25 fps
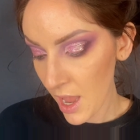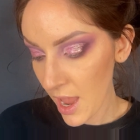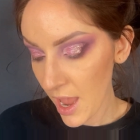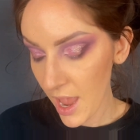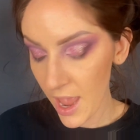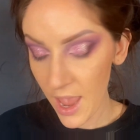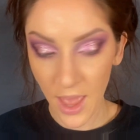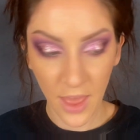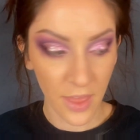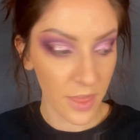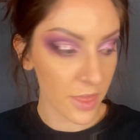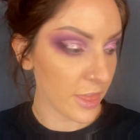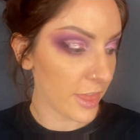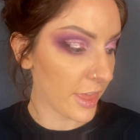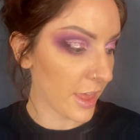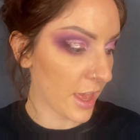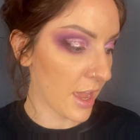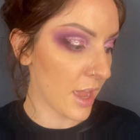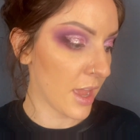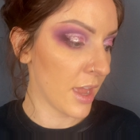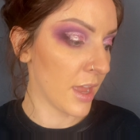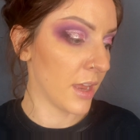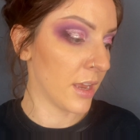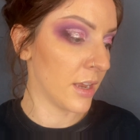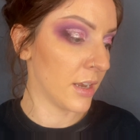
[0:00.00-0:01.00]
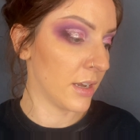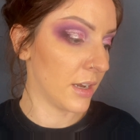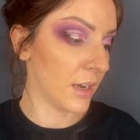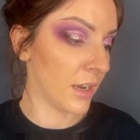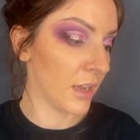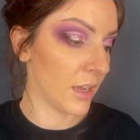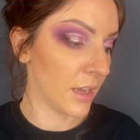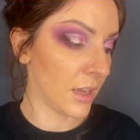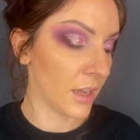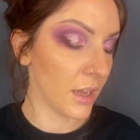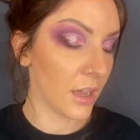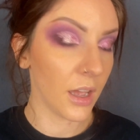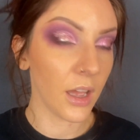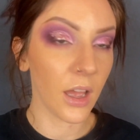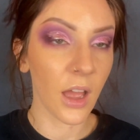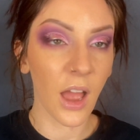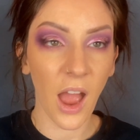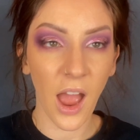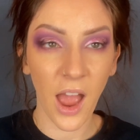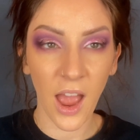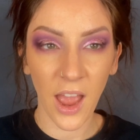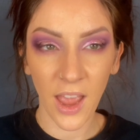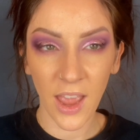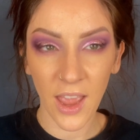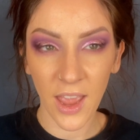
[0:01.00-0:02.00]
And then
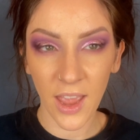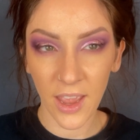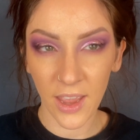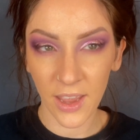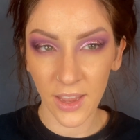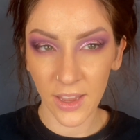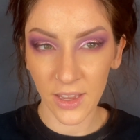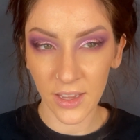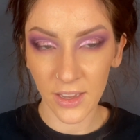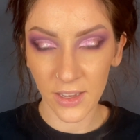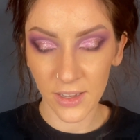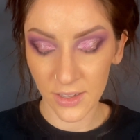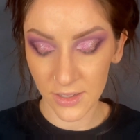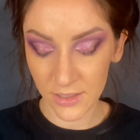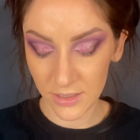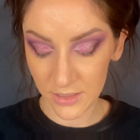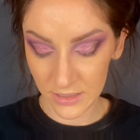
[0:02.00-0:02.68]
I